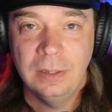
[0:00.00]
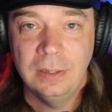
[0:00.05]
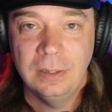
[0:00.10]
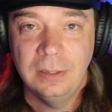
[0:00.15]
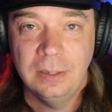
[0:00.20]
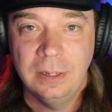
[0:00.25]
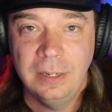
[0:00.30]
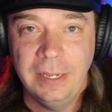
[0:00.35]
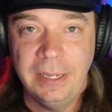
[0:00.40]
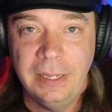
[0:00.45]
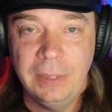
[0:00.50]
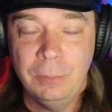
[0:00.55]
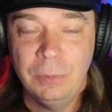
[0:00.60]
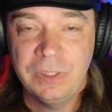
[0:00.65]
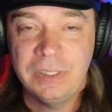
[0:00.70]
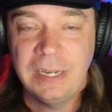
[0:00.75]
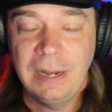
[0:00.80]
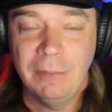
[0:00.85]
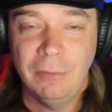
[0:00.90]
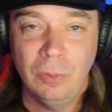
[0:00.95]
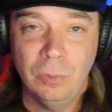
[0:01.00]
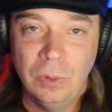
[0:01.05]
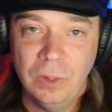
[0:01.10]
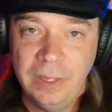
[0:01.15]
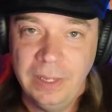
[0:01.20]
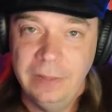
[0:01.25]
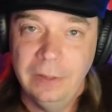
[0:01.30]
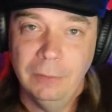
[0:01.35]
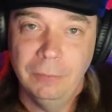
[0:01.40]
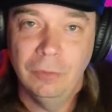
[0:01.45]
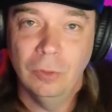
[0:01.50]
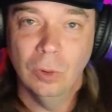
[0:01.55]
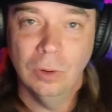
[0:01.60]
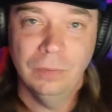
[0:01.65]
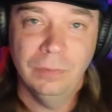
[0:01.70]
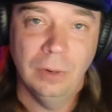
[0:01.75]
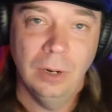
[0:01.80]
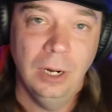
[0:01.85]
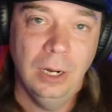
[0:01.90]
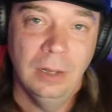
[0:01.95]
he was never really in the
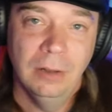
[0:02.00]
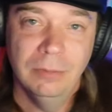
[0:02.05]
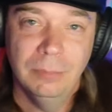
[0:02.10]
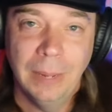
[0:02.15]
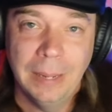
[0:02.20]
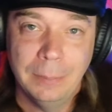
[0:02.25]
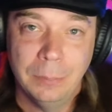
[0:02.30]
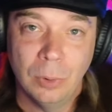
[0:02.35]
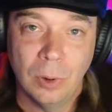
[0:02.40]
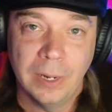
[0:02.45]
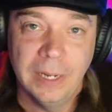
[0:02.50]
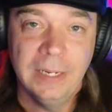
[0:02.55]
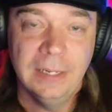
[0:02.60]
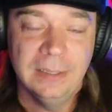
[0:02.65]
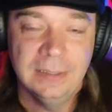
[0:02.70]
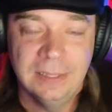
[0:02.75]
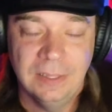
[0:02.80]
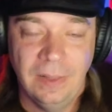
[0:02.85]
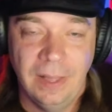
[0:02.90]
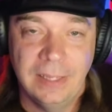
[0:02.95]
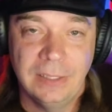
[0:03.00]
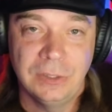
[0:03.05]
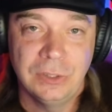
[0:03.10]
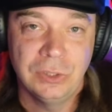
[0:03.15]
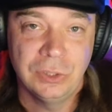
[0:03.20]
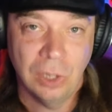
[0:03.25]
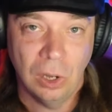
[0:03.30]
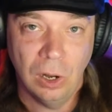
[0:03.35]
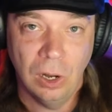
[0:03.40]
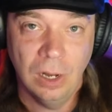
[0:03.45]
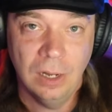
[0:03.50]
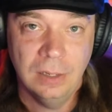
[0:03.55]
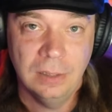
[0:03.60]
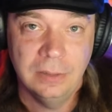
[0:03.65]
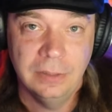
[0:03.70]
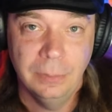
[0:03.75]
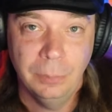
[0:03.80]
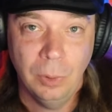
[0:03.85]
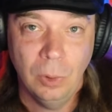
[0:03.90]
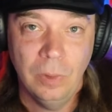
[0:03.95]
forefront of my brain until I saw
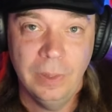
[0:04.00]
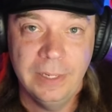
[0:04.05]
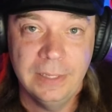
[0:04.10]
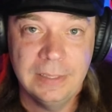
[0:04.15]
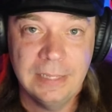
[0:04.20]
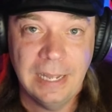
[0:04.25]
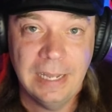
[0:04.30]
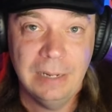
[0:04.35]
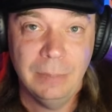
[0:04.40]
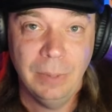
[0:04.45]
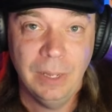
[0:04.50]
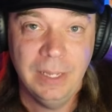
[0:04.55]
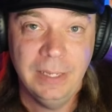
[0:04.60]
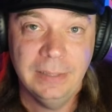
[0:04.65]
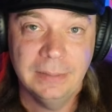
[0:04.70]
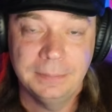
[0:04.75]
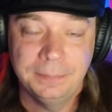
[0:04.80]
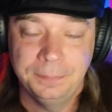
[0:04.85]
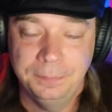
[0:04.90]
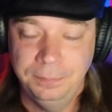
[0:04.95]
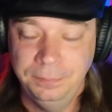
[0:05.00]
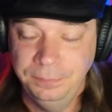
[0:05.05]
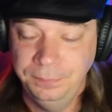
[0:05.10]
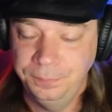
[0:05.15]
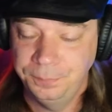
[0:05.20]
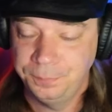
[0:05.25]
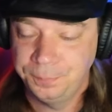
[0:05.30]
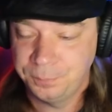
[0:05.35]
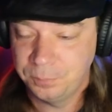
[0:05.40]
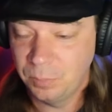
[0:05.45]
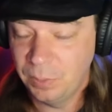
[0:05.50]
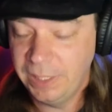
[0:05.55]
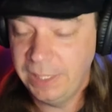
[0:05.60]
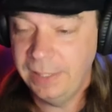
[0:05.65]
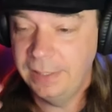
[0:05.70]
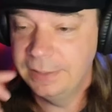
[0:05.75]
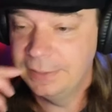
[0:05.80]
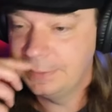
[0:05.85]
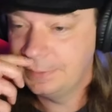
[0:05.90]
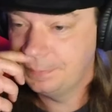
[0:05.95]
Napoleon Dynamite
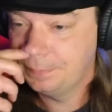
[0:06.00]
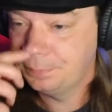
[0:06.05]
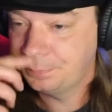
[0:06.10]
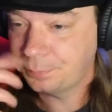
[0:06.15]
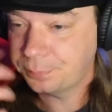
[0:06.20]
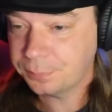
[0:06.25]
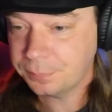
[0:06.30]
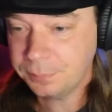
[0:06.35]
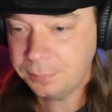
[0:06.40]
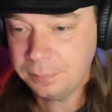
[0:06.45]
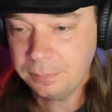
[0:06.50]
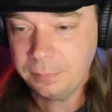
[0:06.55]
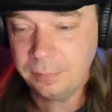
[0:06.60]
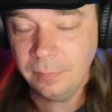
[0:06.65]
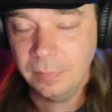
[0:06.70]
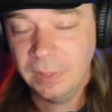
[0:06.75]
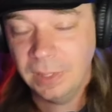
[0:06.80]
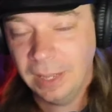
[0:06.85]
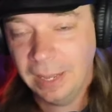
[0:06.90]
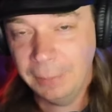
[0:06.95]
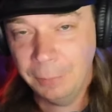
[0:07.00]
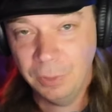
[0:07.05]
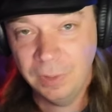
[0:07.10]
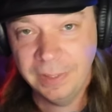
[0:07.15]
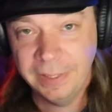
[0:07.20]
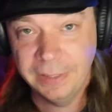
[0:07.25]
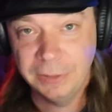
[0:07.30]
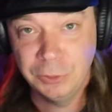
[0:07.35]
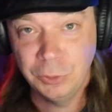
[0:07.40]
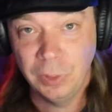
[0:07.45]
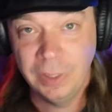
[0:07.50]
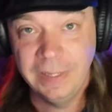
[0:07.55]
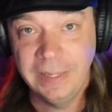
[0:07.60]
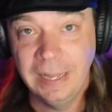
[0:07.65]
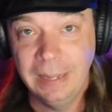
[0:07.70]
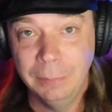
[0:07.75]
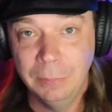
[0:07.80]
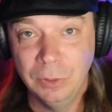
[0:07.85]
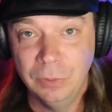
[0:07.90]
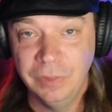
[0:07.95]
because I really enjoyed
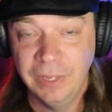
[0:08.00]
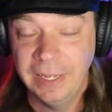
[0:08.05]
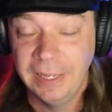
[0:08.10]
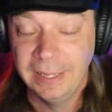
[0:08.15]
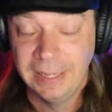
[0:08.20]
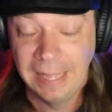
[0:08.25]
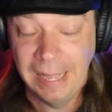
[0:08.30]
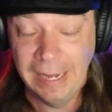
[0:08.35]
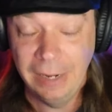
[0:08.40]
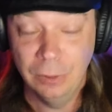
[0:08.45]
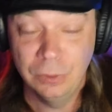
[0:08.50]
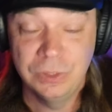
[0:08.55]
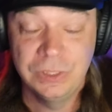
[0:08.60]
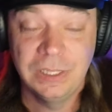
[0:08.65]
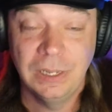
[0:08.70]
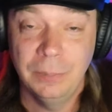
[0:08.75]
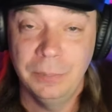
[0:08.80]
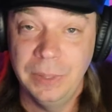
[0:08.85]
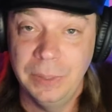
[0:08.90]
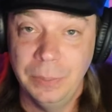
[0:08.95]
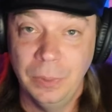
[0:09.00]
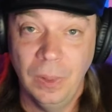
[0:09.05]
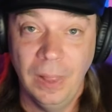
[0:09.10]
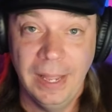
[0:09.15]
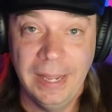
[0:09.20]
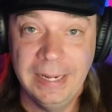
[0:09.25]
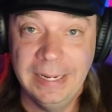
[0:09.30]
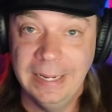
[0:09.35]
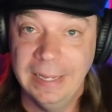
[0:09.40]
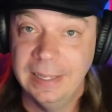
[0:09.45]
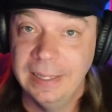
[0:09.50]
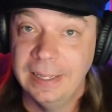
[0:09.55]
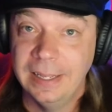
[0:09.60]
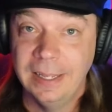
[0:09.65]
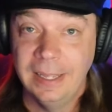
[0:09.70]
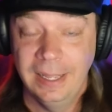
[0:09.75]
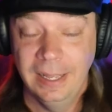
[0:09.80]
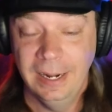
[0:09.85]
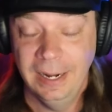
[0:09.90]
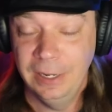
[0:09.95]
that movie. I know some people hate it,
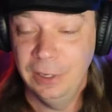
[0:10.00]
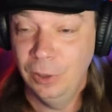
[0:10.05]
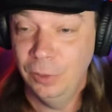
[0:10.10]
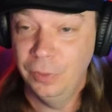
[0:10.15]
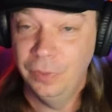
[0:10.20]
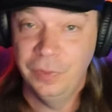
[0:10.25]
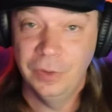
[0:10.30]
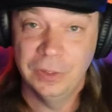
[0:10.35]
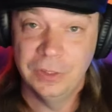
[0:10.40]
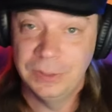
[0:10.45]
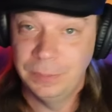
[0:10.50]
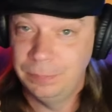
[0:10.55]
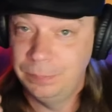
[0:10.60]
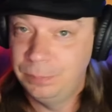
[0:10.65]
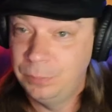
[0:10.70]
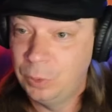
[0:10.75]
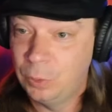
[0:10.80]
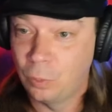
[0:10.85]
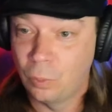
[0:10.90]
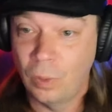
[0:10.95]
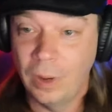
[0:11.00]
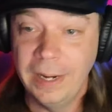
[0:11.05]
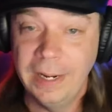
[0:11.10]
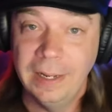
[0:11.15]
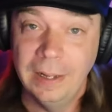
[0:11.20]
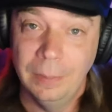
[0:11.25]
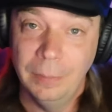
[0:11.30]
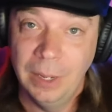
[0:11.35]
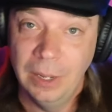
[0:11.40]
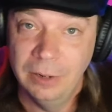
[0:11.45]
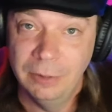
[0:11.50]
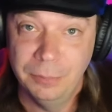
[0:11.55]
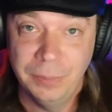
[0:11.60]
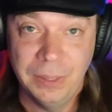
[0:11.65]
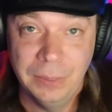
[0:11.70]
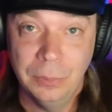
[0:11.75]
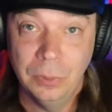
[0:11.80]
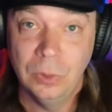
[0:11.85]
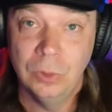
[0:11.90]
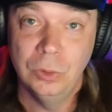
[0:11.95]
and I know that there's a great amount of
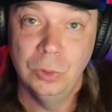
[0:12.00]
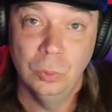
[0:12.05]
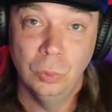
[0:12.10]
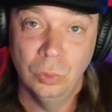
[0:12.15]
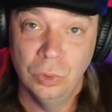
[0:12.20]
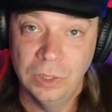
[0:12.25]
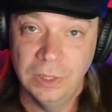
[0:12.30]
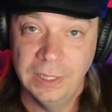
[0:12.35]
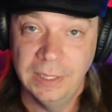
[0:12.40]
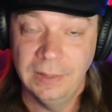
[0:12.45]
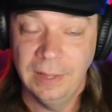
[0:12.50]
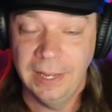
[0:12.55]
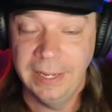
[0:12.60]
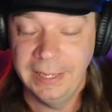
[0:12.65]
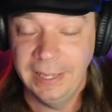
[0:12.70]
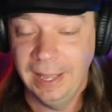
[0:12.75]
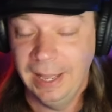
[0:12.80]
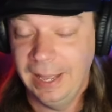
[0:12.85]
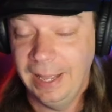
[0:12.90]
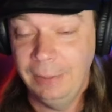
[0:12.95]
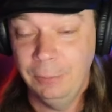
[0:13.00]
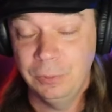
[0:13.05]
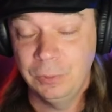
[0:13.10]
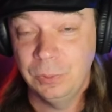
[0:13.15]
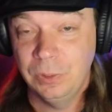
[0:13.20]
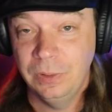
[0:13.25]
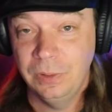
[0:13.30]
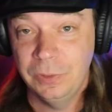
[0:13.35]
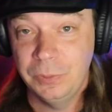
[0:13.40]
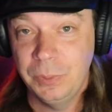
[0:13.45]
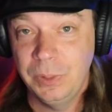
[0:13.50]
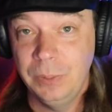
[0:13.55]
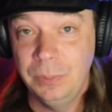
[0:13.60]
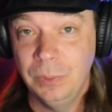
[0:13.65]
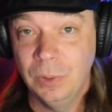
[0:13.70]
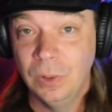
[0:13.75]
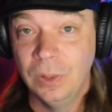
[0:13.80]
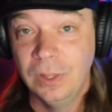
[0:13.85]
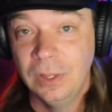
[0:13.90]
people who really like it. I was one of those people